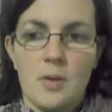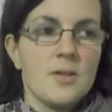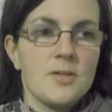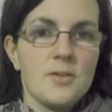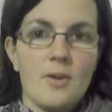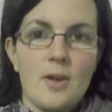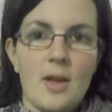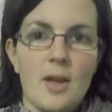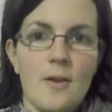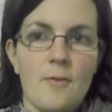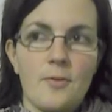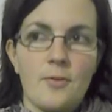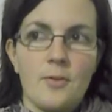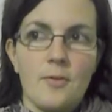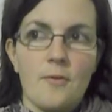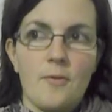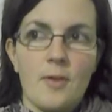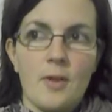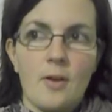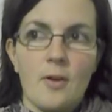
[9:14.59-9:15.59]
So I have to
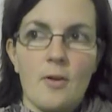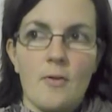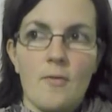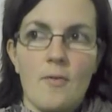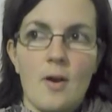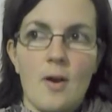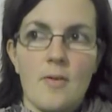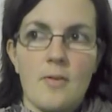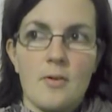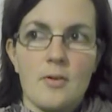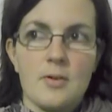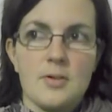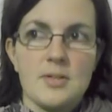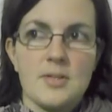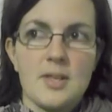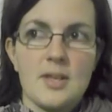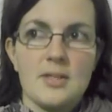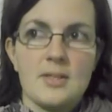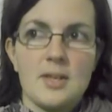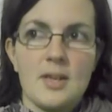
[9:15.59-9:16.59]
think of others
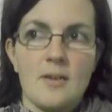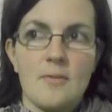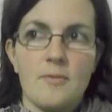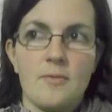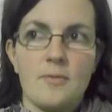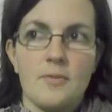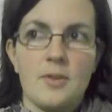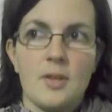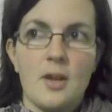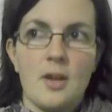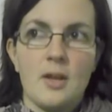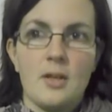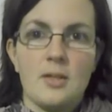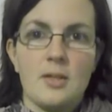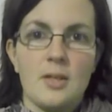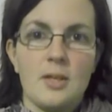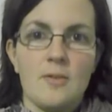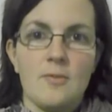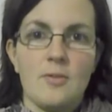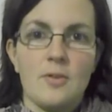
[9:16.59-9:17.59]
that have died
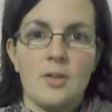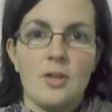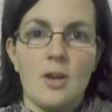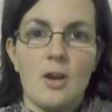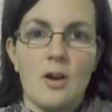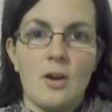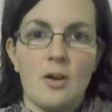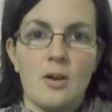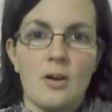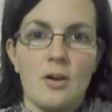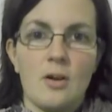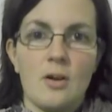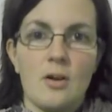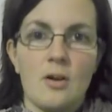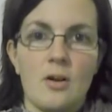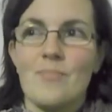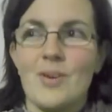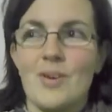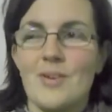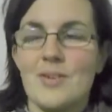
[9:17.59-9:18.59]
even younger,
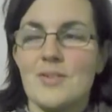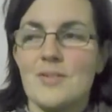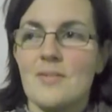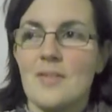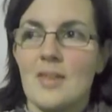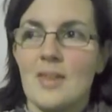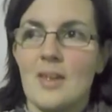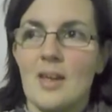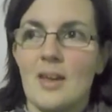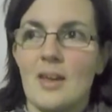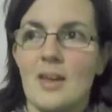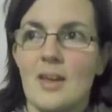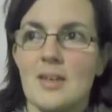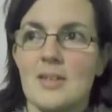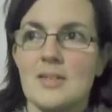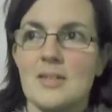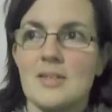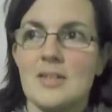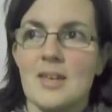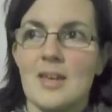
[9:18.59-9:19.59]
because then I can
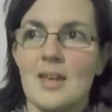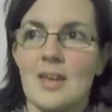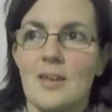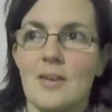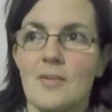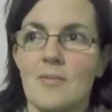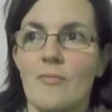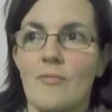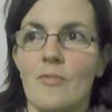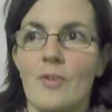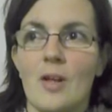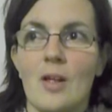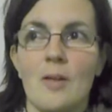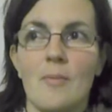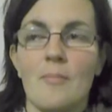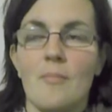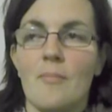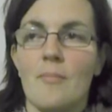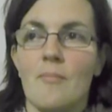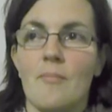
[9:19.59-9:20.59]
say,
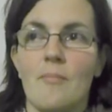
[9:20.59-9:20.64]
well,